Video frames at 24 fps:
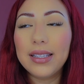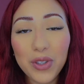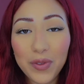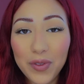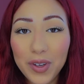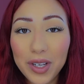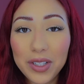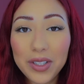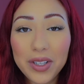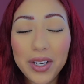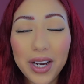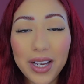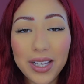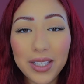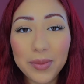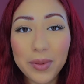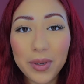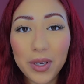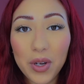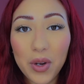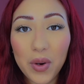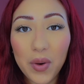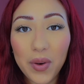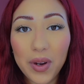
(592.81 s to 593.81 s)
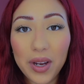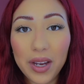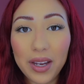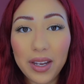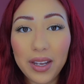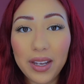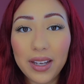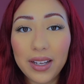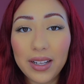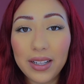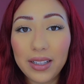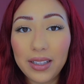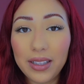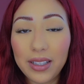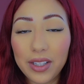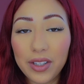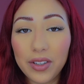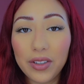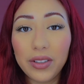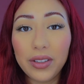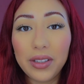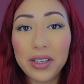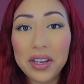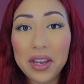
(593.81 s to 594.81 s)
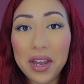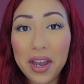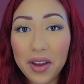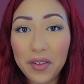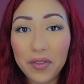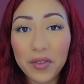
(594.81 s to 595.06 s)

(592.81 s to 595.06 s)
So Victor has been going literally